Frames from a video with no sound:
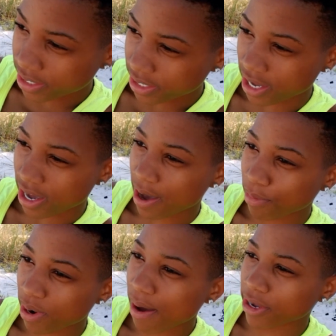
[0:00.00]
yeah, I'm
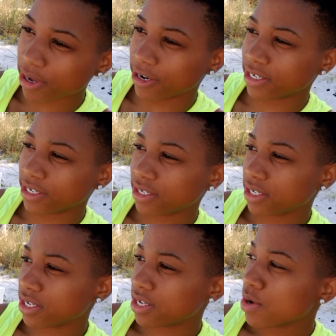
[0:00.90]
not married.
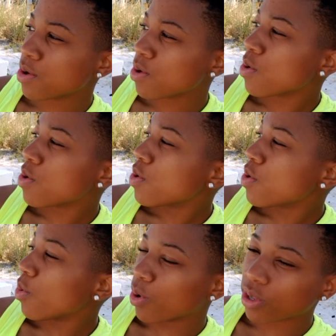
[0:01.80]

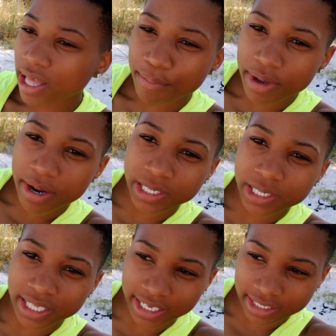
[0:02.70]
Will I marry
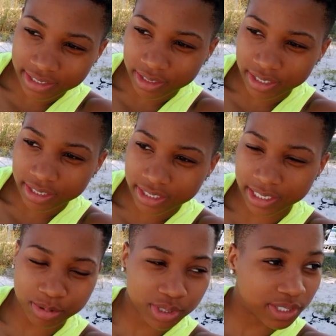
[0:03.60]
Lex?
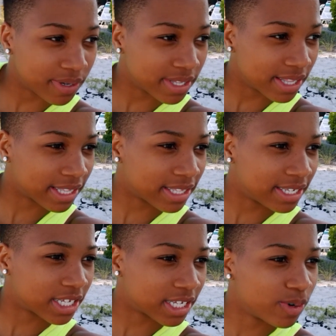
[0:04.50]
Seems to be like the
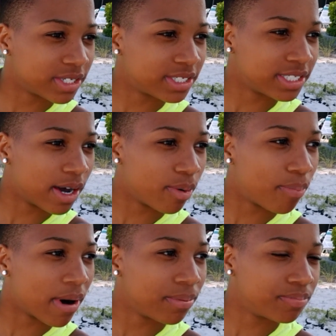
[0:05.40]
next question that will
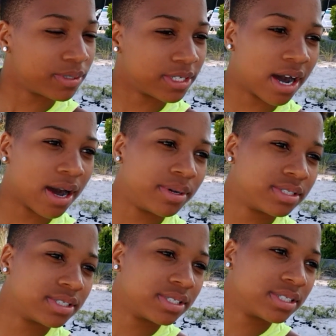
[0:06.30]
pop up in
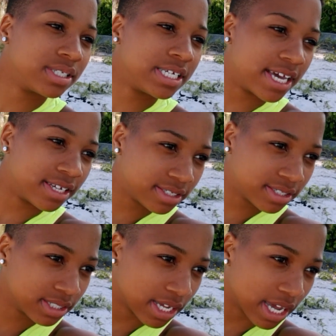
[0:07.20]
comments.
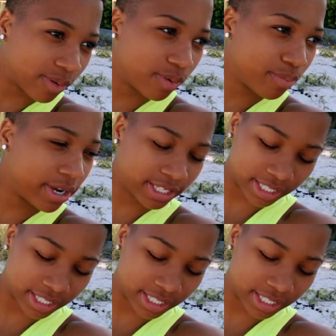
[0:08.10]
Yes, I will marry